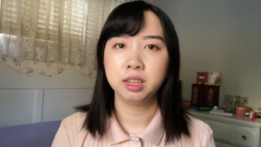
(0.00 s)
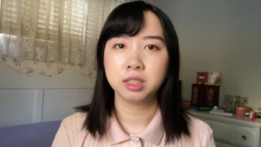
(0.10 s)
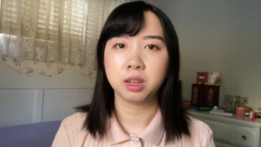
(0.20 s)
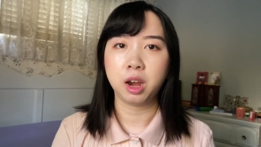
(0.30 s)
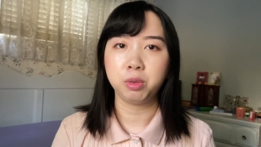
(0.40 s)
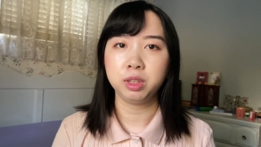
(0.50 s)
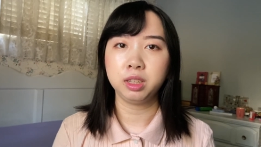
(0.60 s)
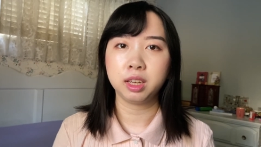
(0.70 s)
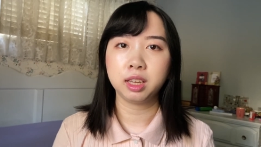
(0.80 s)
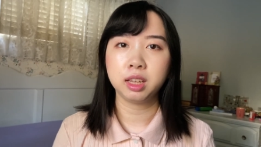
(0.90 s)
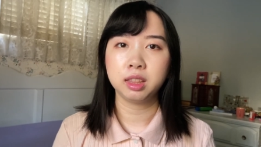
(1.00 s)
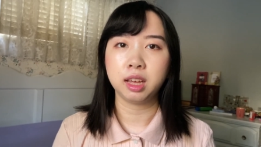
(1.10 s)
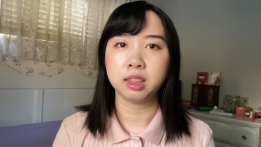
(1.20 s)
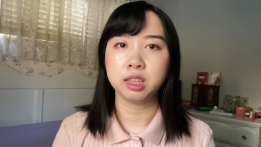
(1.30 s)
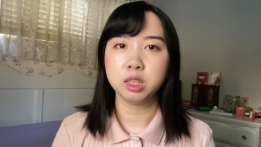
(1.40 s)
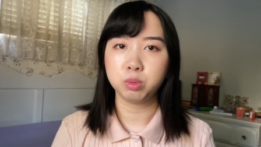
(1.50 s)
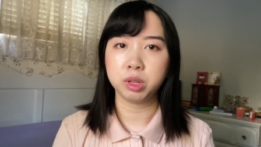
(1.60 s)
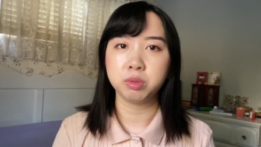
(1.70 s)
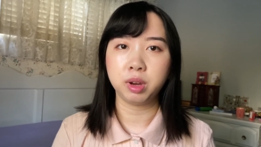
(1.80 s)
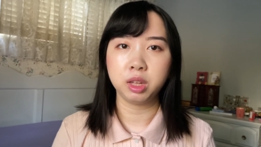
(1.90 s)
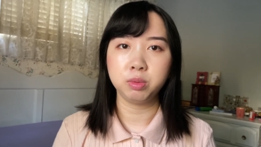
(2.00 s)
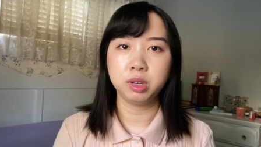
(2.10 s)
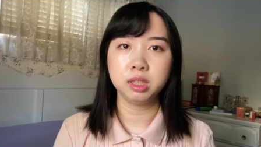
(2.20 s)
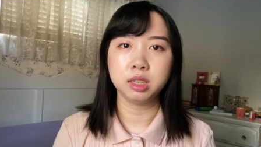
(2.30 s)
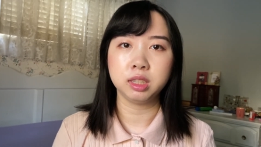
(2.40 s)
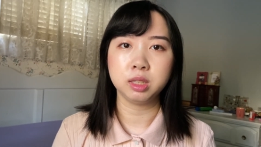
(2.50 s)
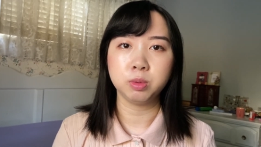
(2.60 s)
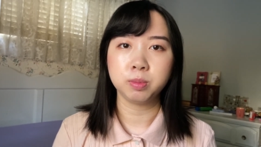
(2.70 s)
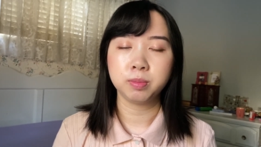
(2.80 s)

So I really like that this Wet n Wild one is